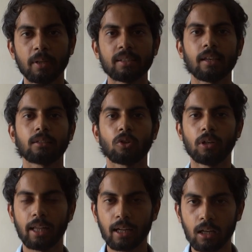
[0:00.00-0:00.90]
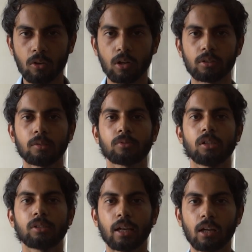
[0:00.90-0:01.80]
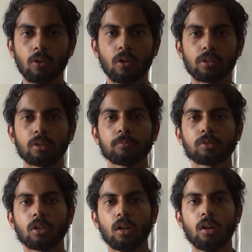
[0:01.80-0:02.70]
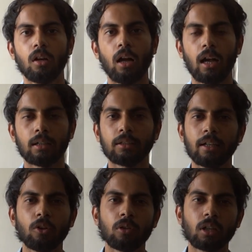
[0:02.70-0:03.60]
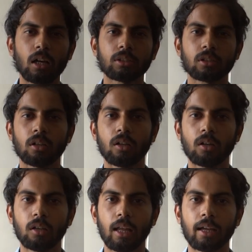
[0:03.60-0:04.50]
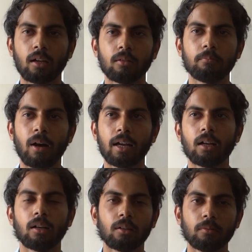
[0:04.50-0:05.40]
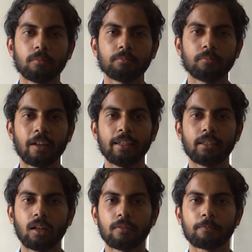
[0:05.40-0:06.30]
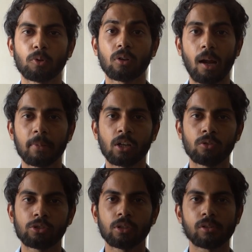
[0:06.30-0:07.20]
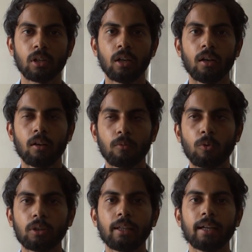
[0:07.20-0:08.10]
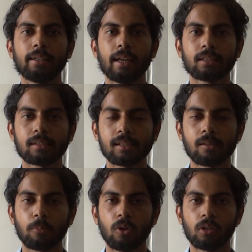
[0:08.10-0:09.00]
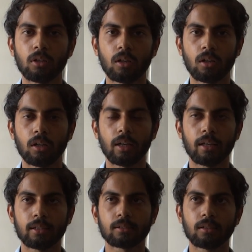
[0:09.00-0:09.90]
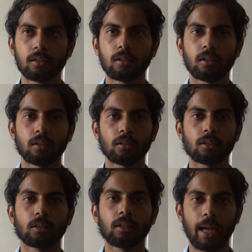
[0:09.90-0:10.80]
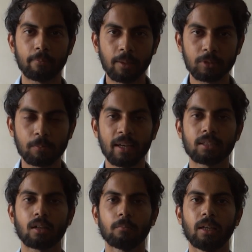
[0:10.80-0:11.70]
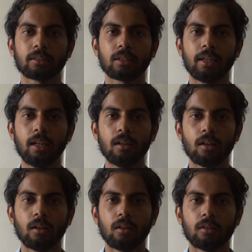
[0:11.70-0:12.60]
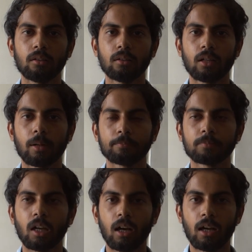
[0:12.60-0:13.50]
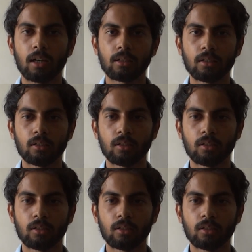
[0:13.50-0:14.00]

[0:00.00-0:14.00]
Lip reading: basic sorting algorithms, searching algorithms, and they don't ask like very tough programming questions. What they test is upon is time and space complexity. Yeah, and